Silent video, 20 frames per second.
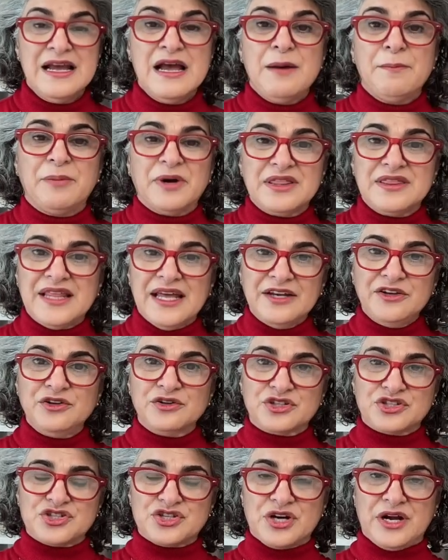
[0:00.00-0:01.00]
but then you're
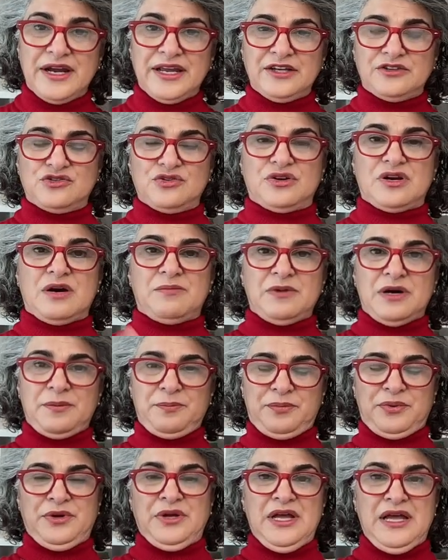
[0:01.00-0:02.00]
trying to come
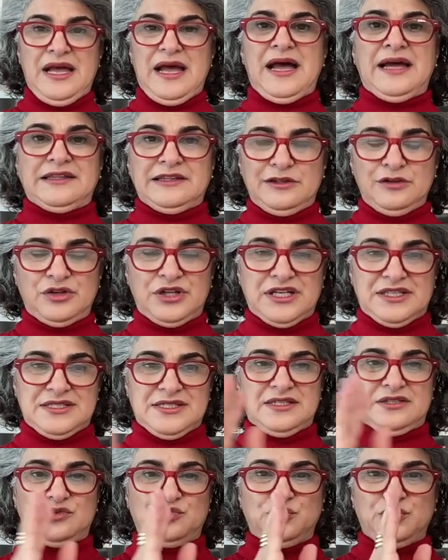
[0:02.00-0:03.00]
up and look at
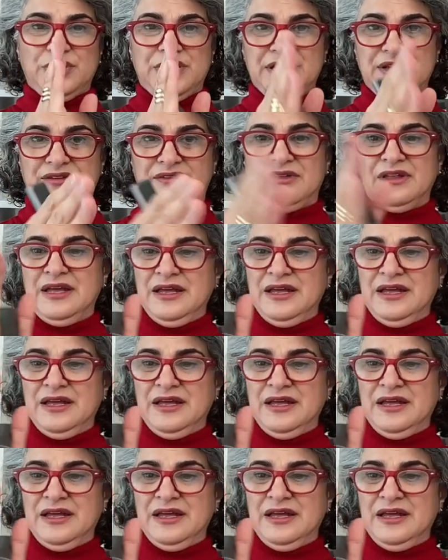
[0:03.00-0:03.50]
it with